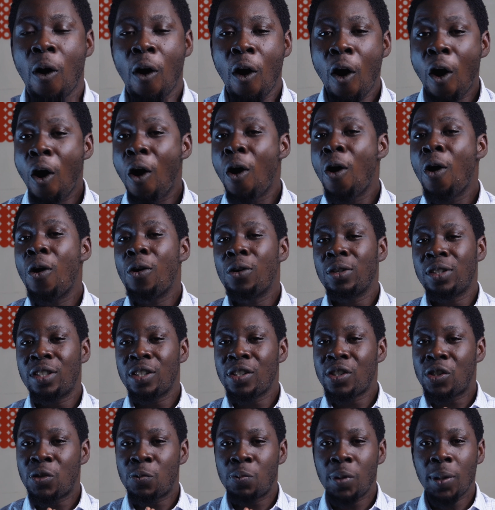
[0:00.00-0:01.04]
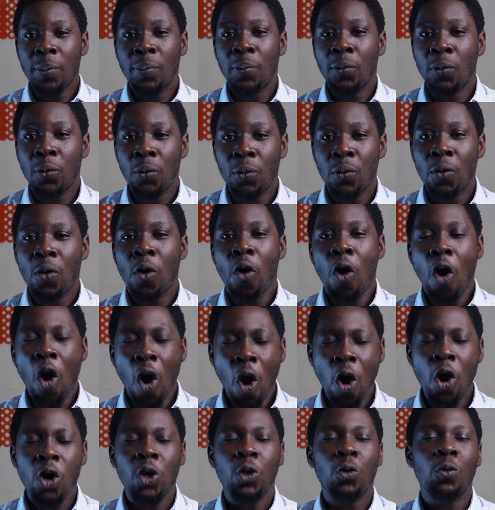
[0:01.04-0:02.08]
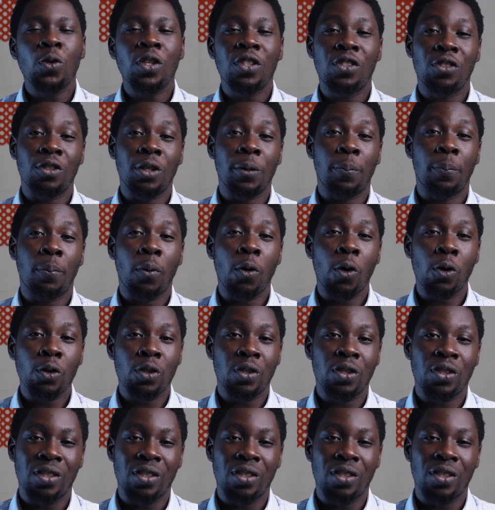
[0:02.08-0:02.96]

All these people always report